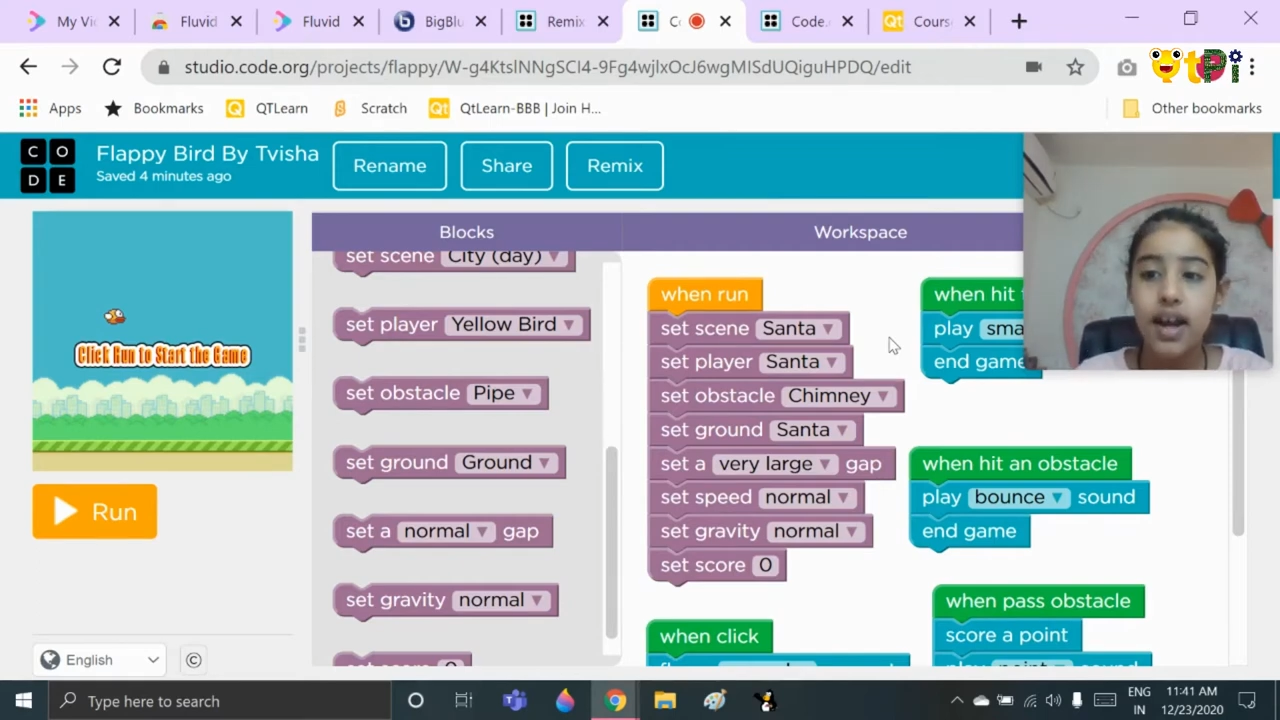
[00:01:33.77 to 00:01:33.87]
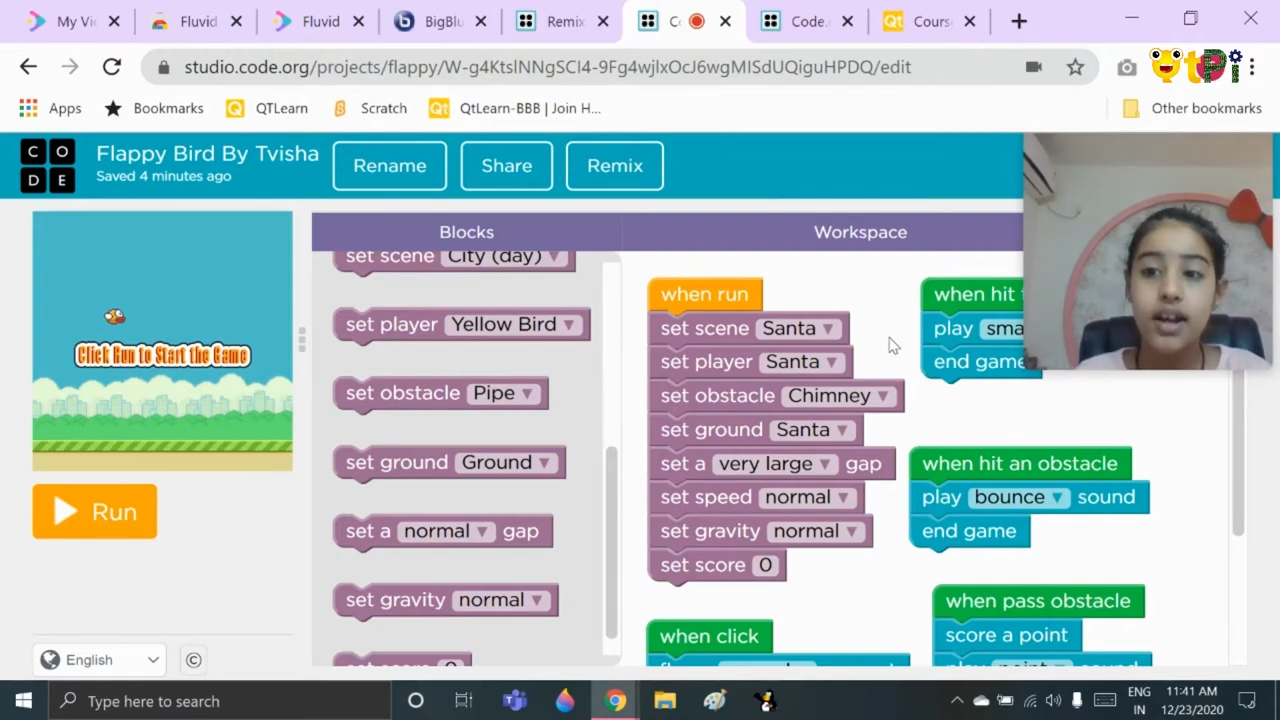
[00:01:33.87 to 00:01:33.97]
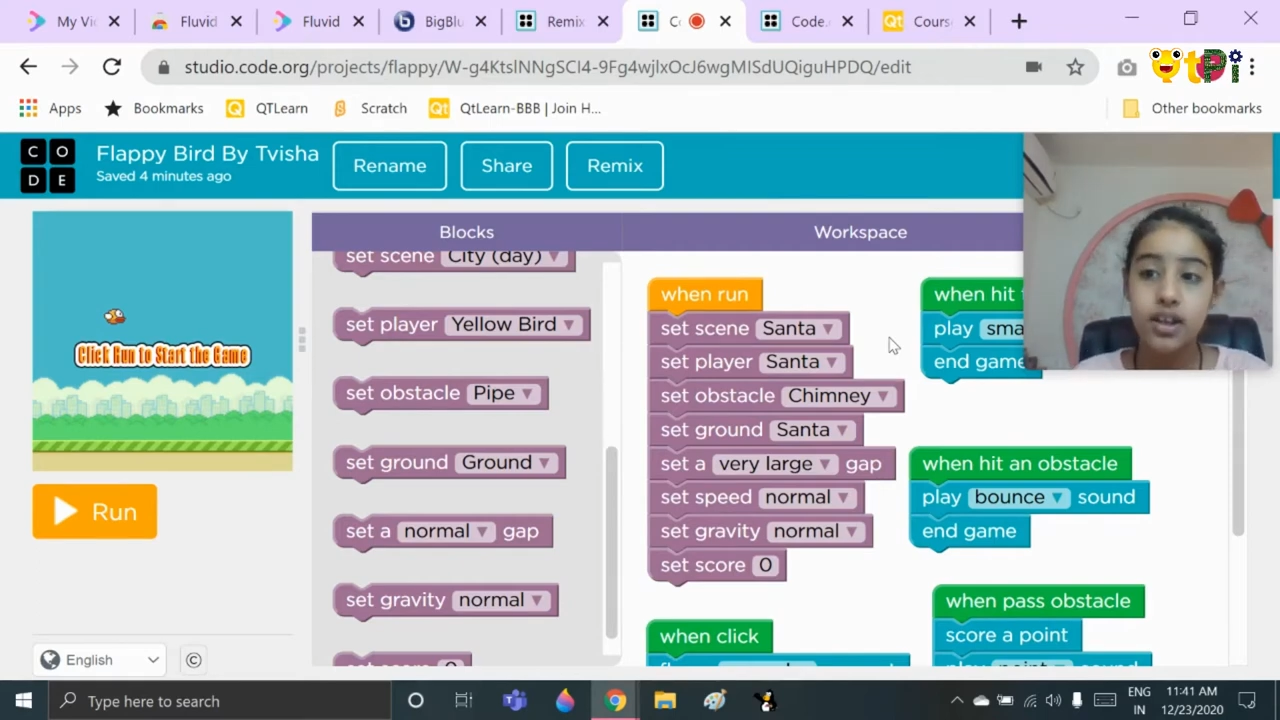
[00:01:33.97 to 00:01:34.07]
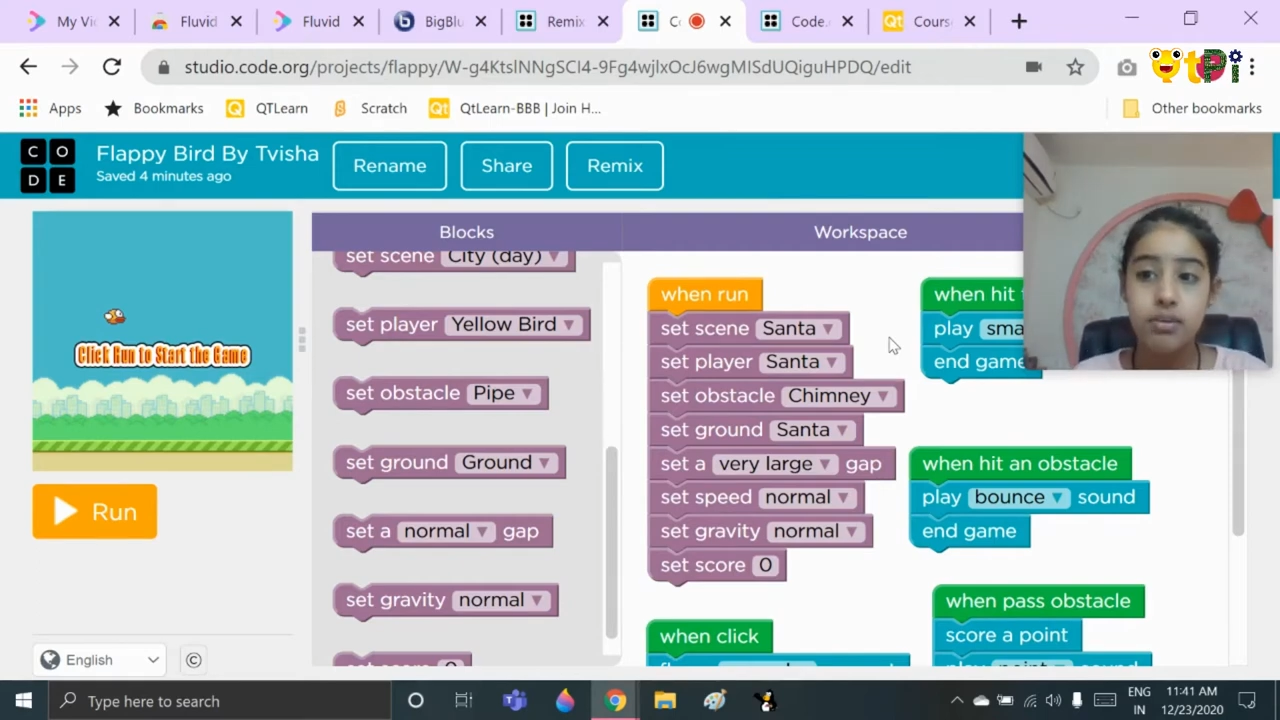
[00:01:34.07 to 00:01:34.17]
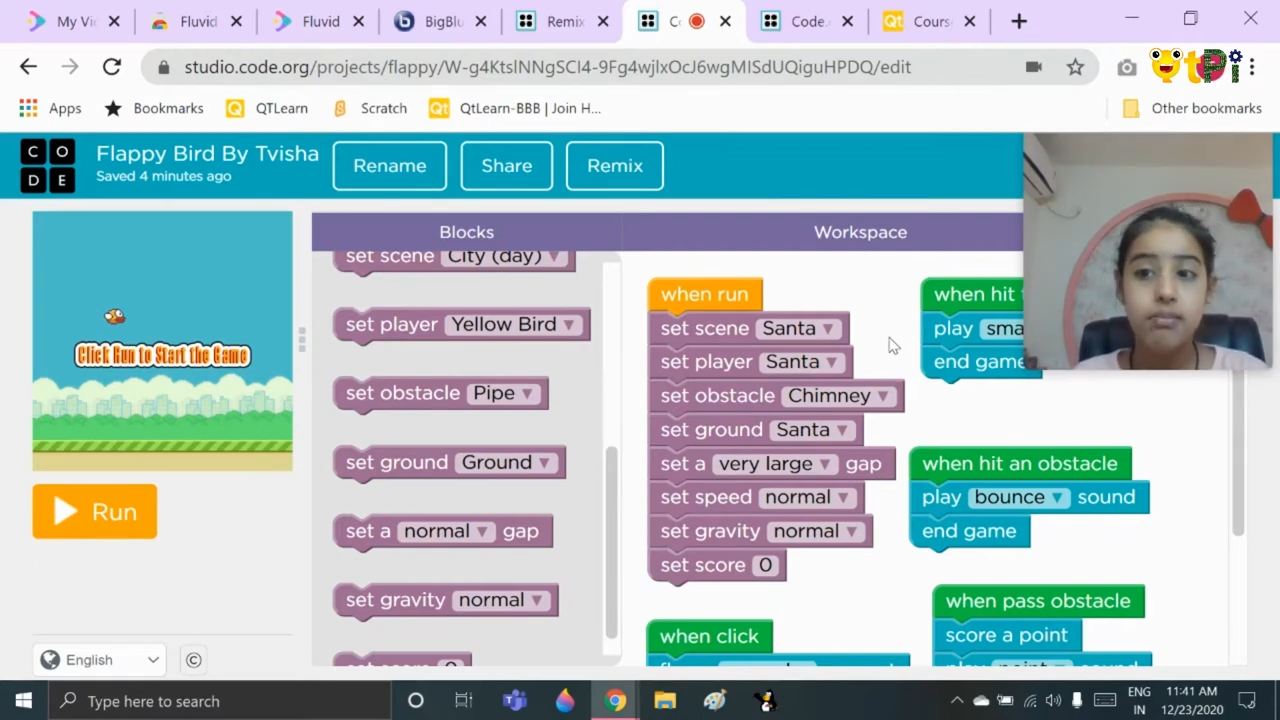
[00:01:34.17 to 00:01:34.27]

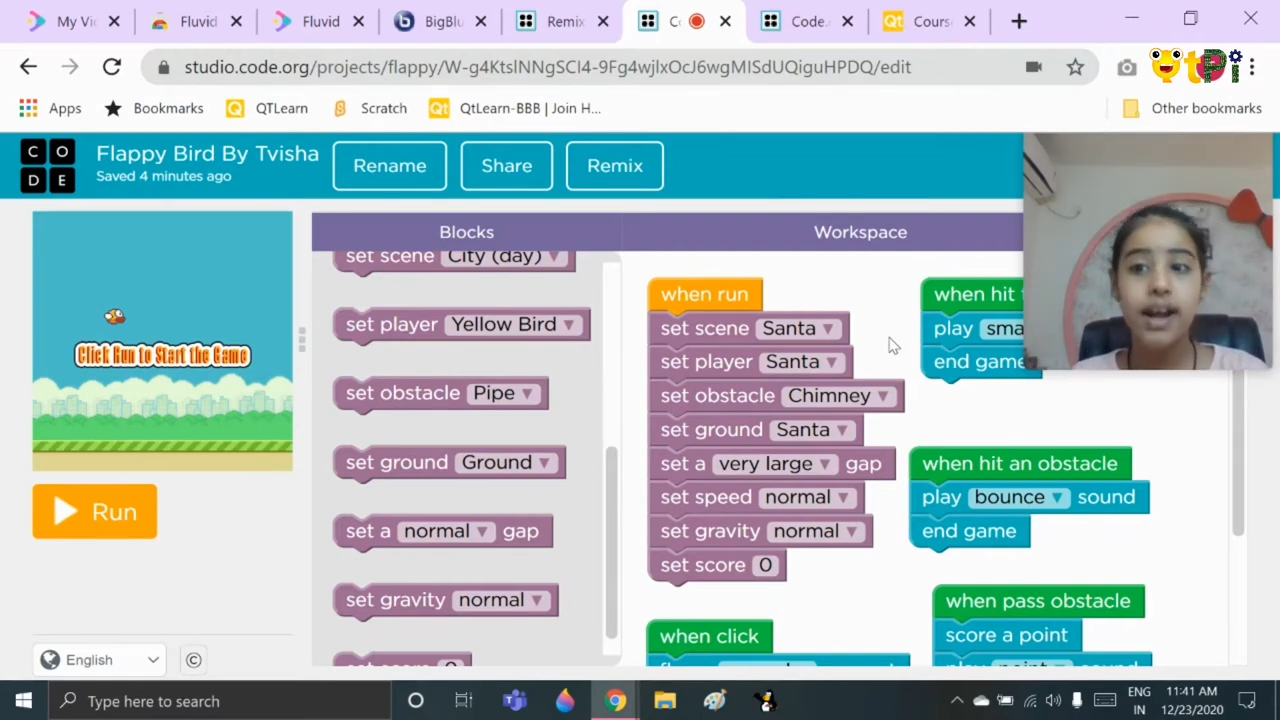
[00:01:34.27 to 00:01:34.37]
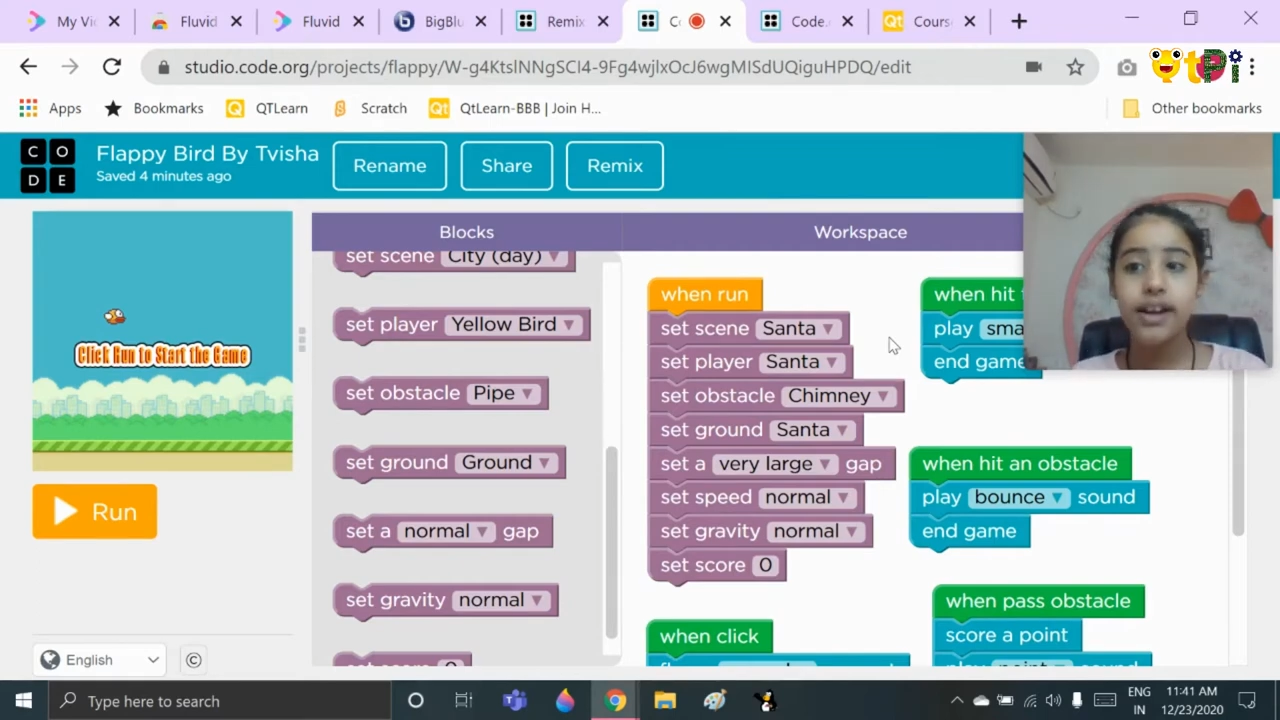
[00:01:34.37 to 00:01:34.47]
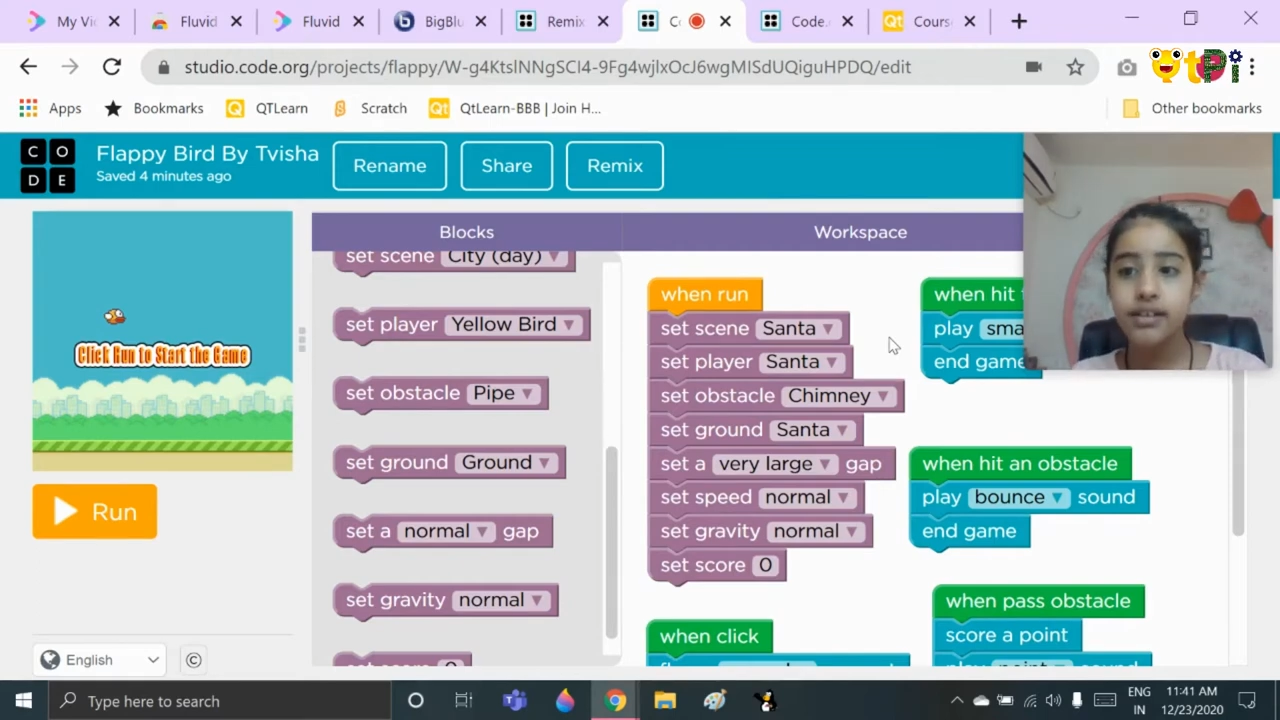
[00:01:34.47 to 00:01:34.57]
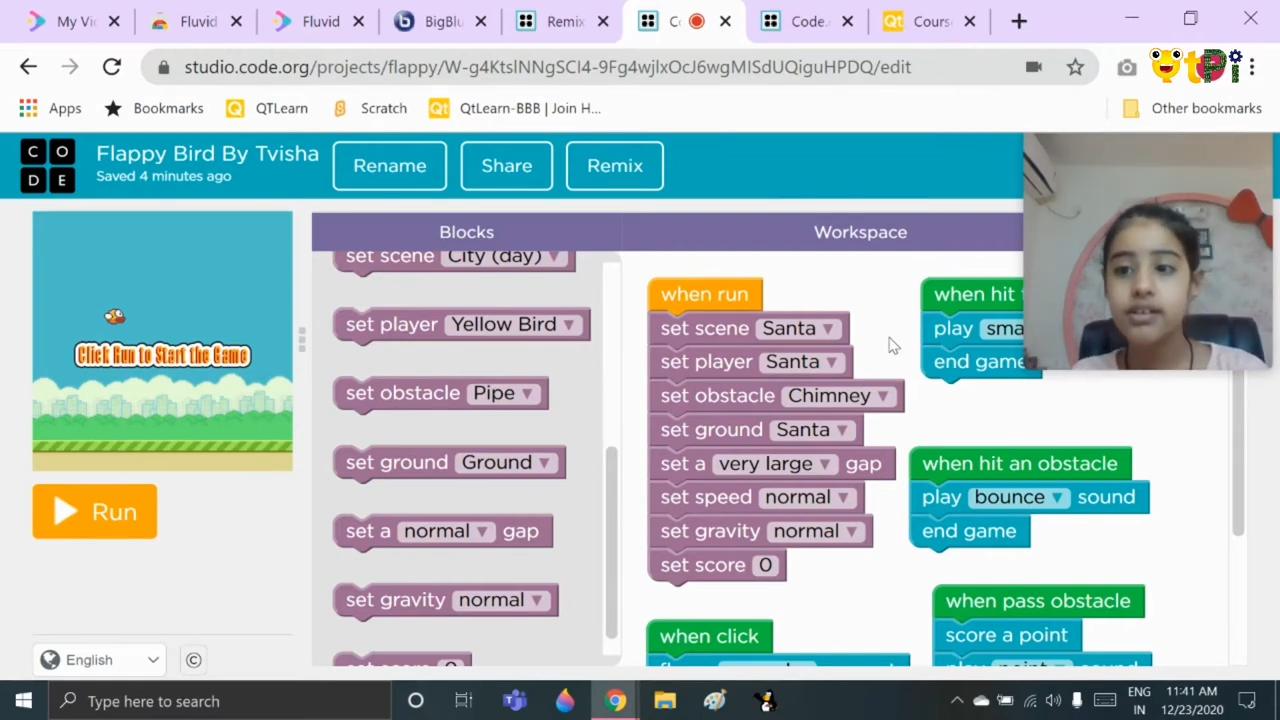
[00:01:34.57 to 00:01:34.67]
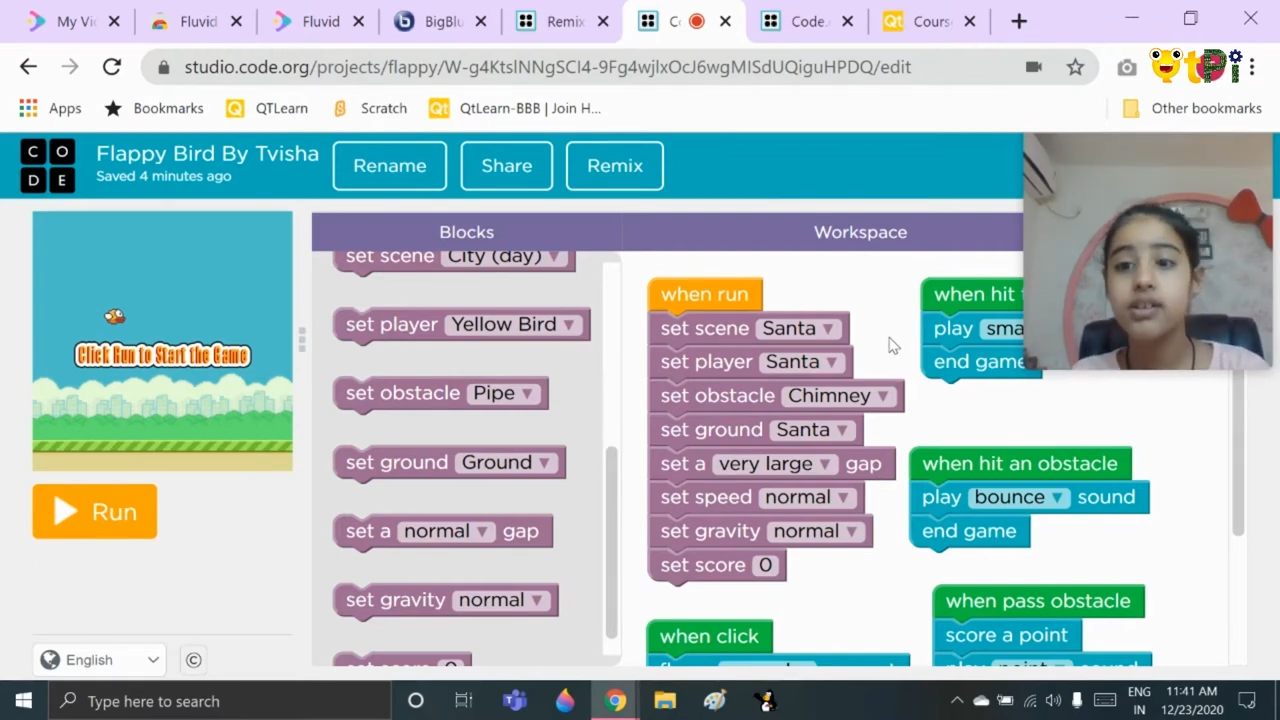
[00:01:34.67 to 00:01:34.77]
and you
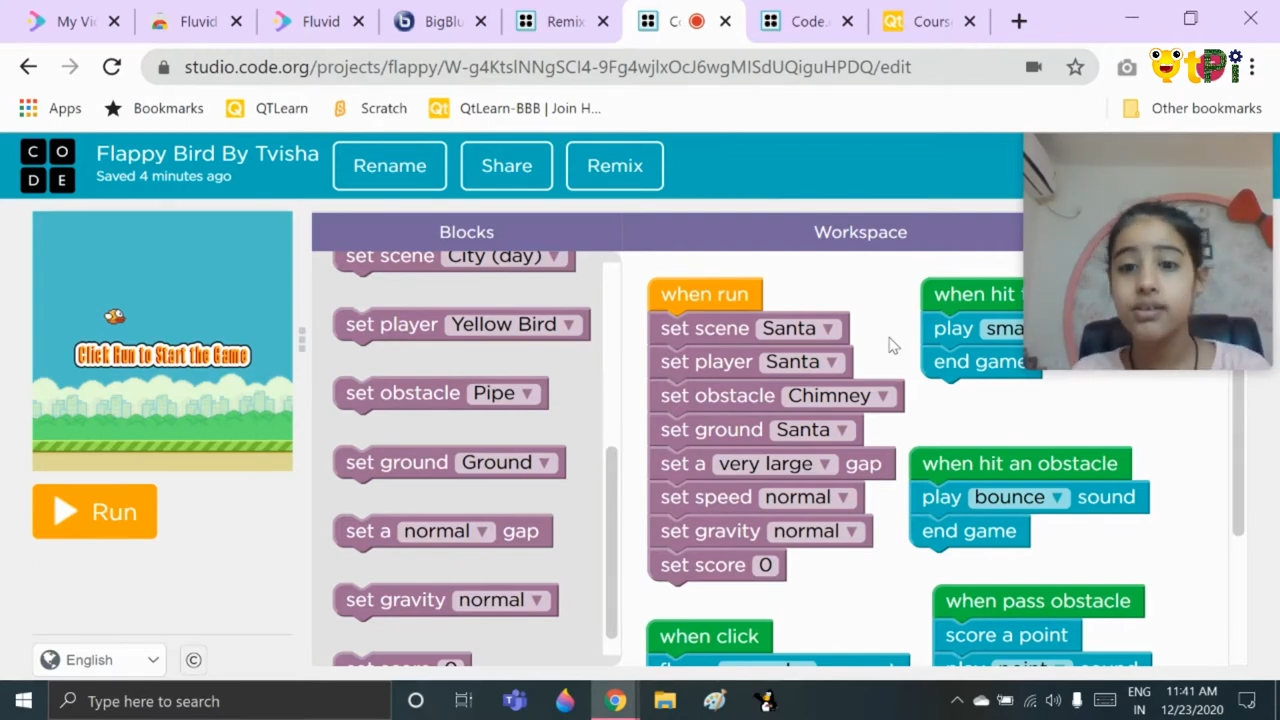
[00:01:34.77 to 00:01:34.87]
might